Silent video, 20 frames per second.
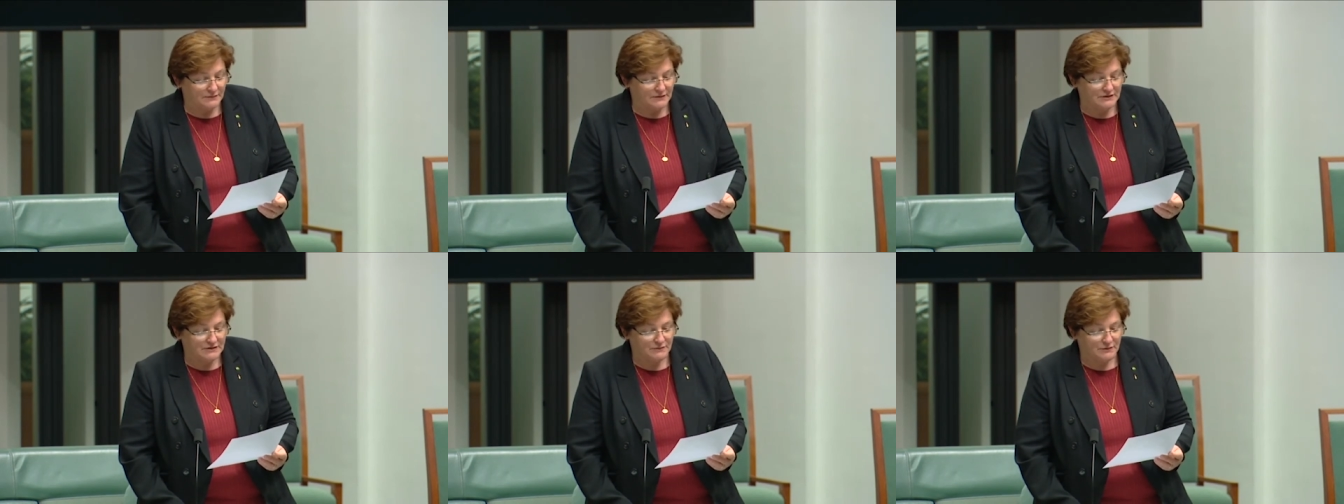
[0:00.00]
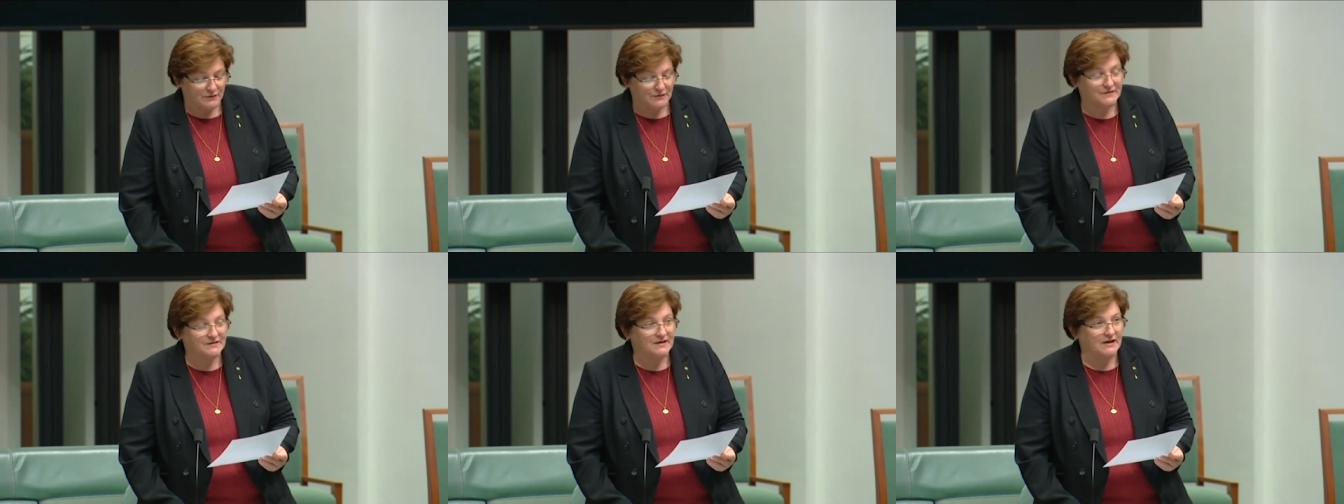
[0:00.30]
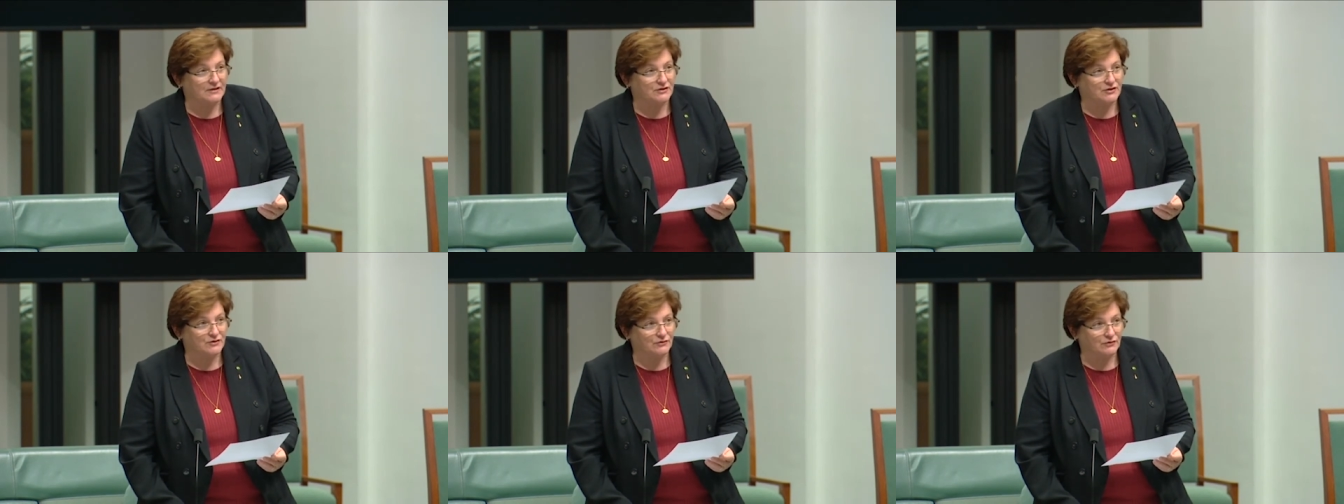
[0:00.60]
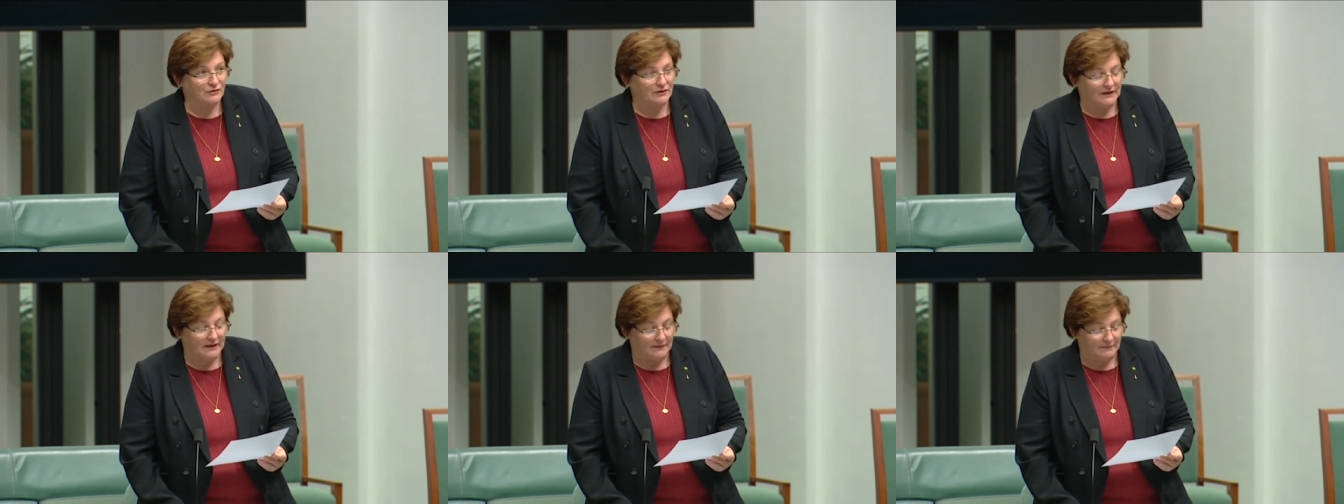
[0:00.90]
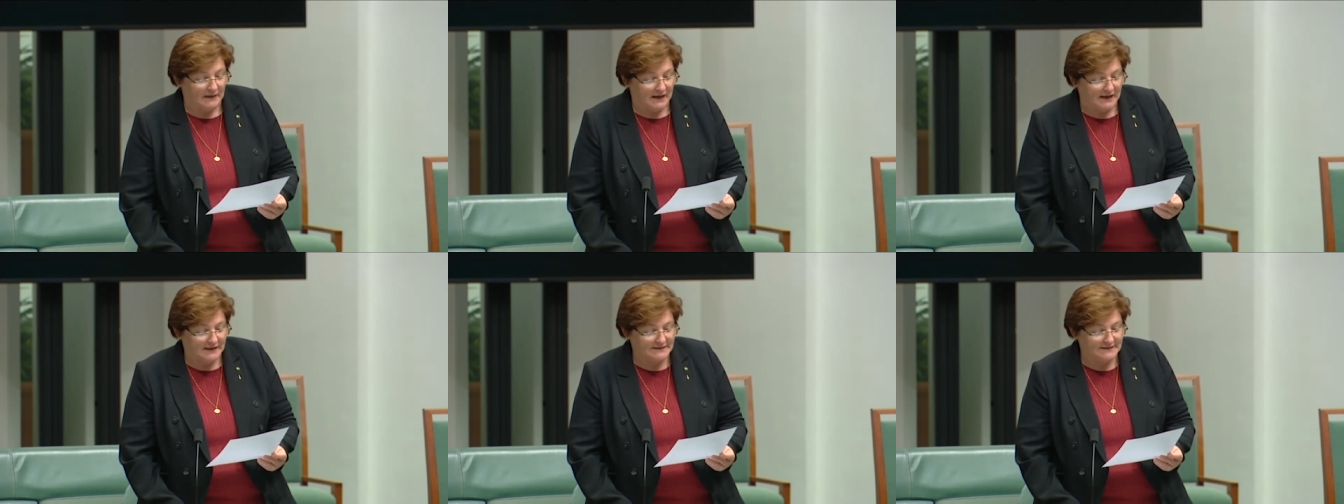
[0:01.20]
which was a truly
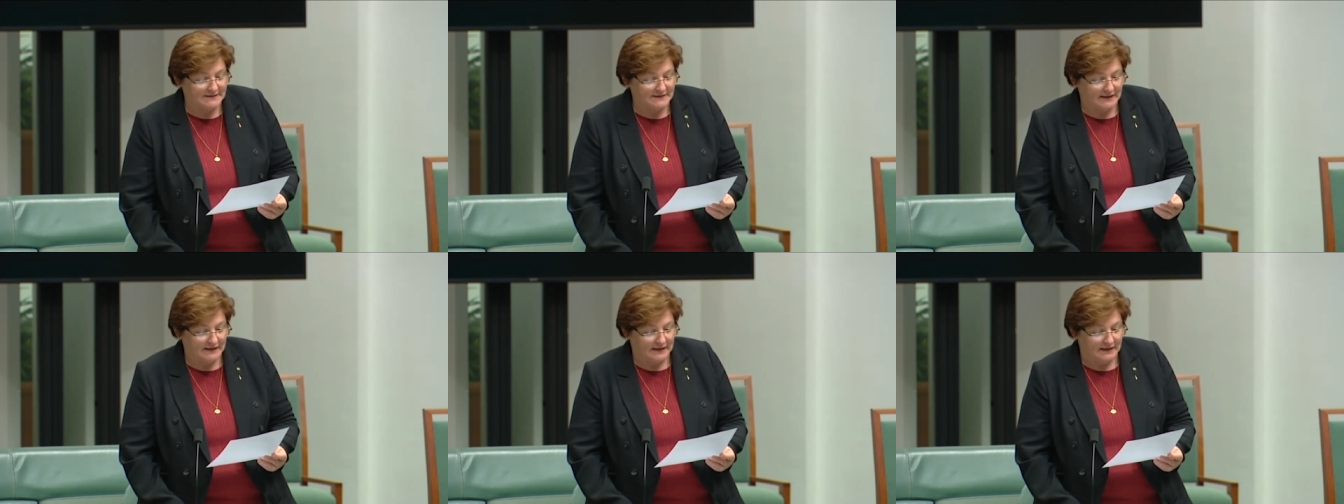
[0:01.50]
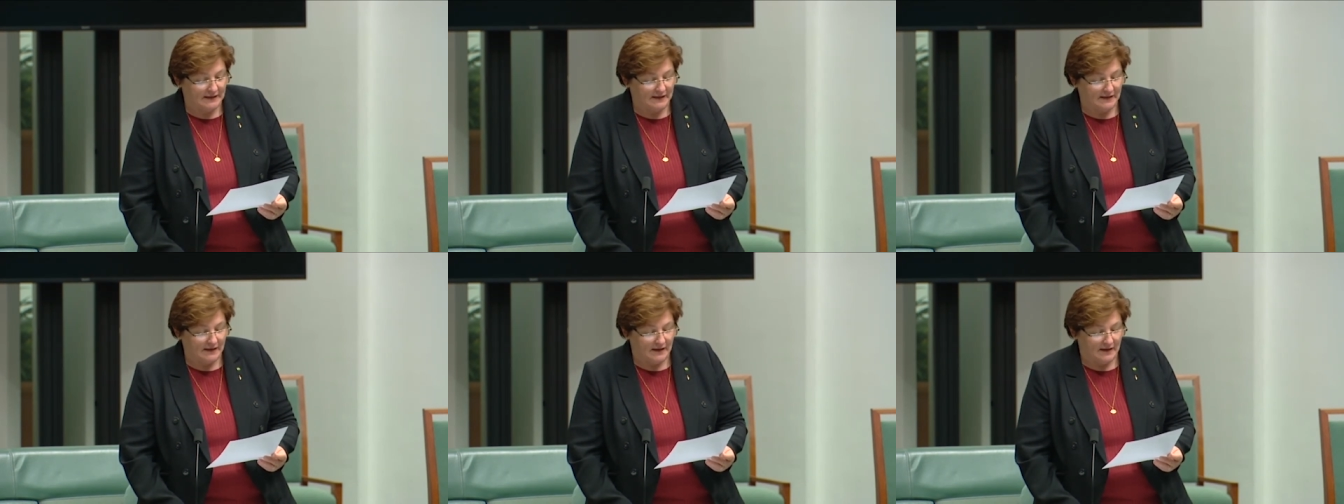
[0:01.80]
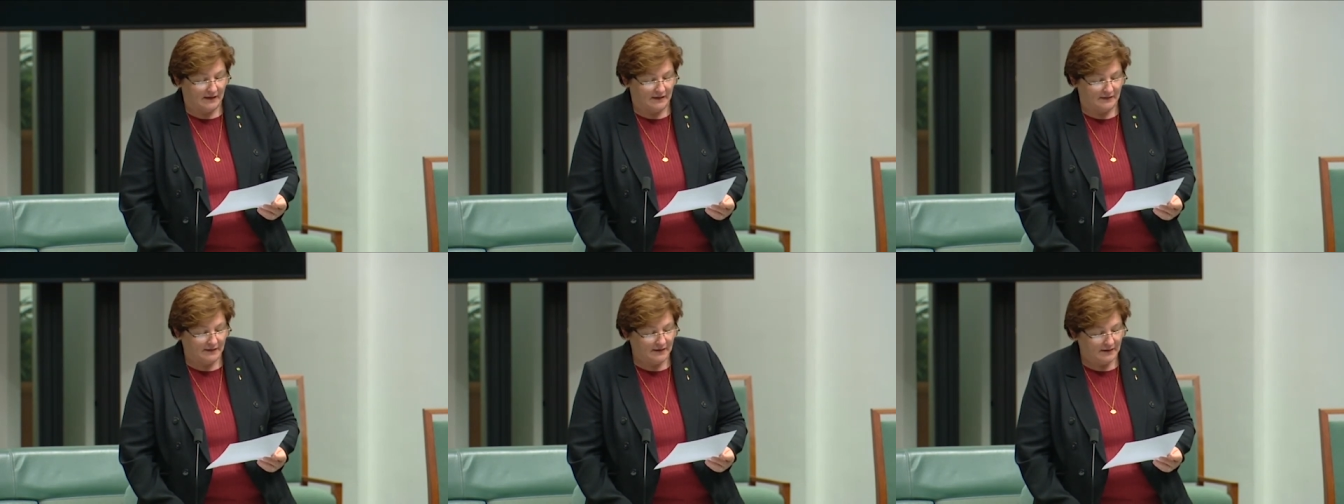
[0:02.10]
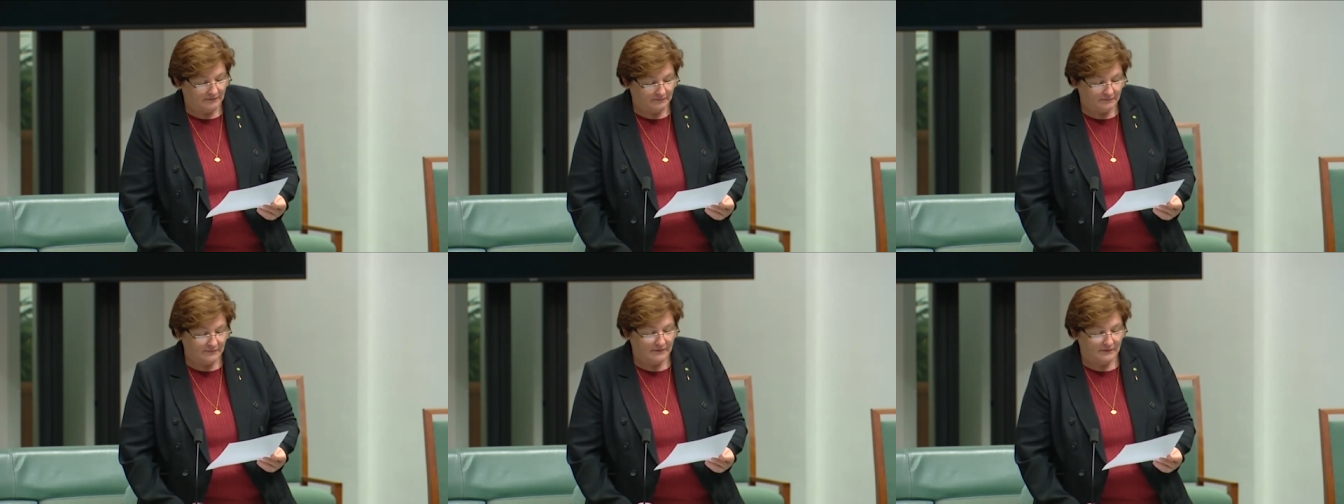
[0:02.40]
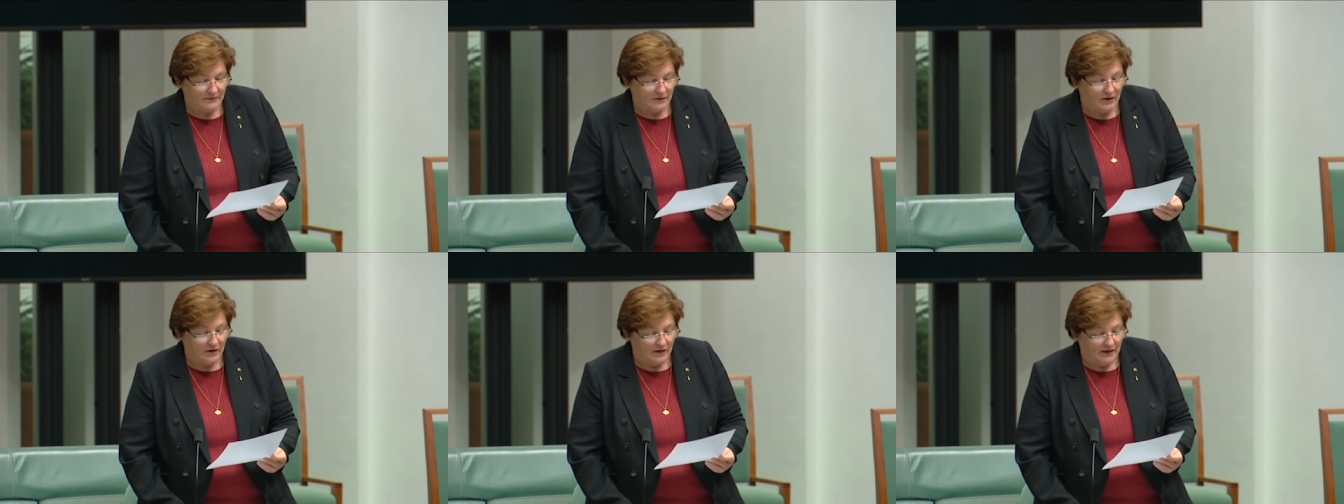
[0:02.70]
amazing
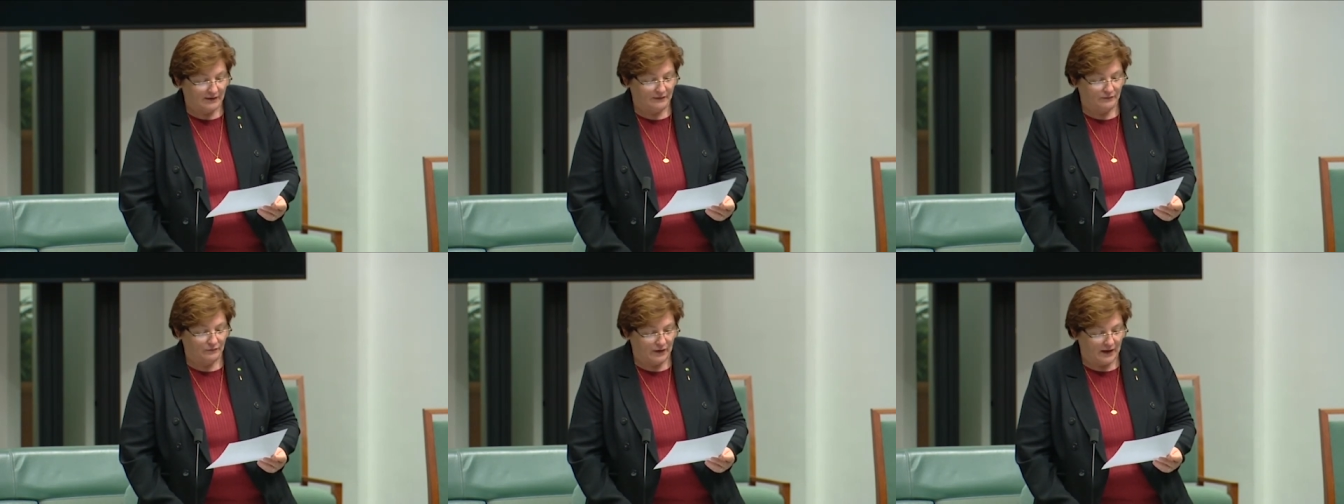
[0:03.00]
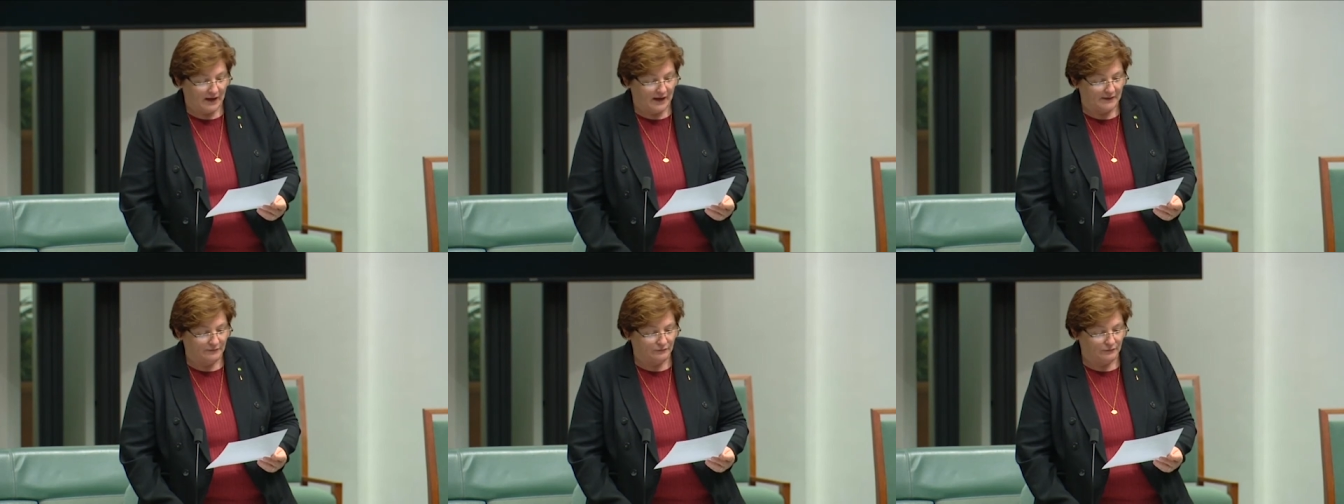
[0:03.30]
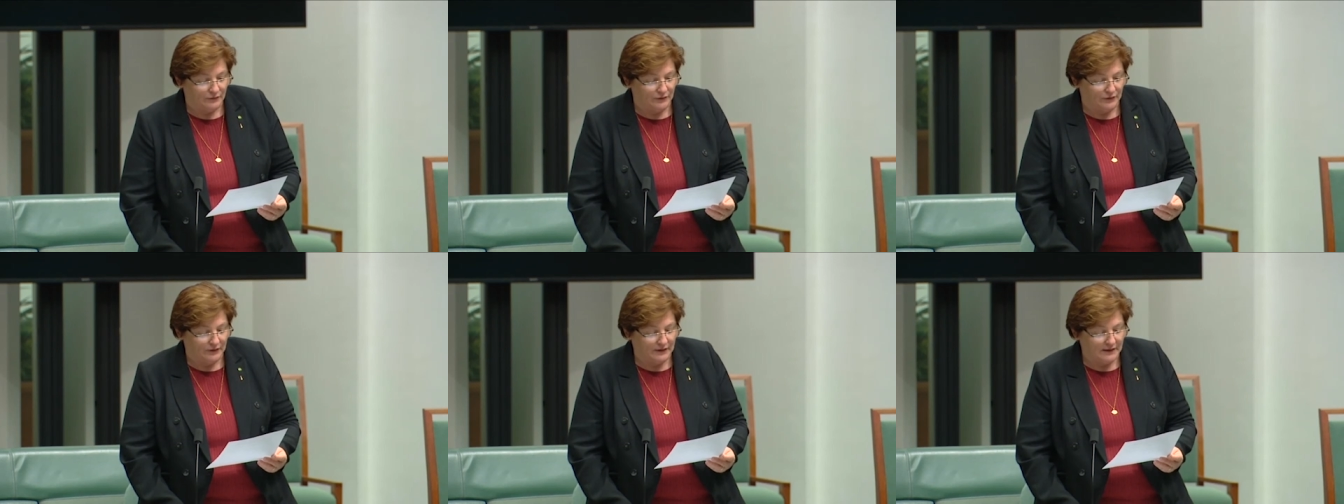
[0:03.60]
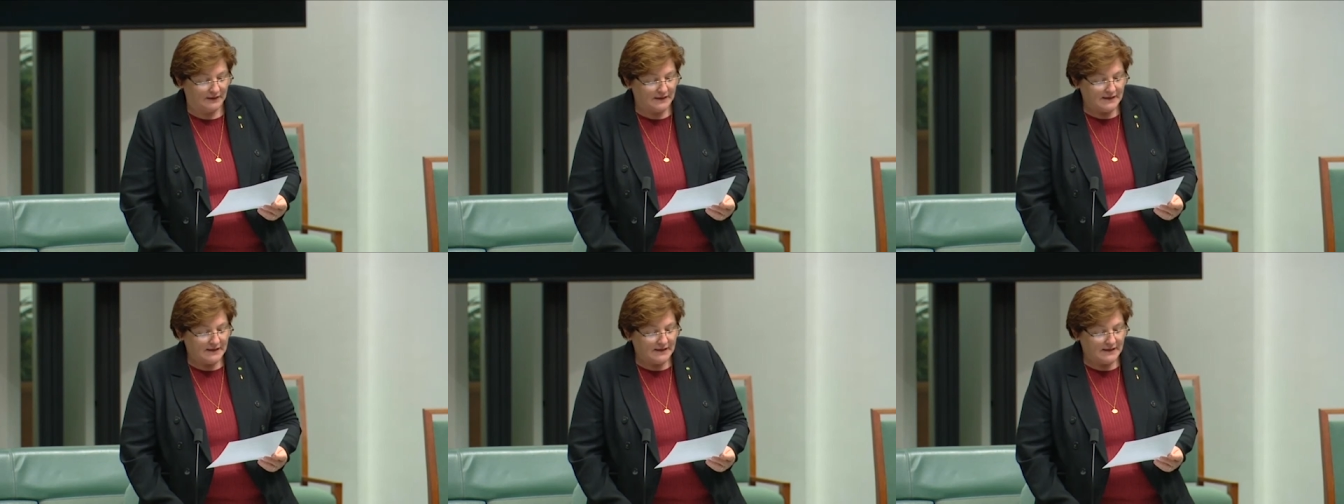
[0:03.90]
artwork.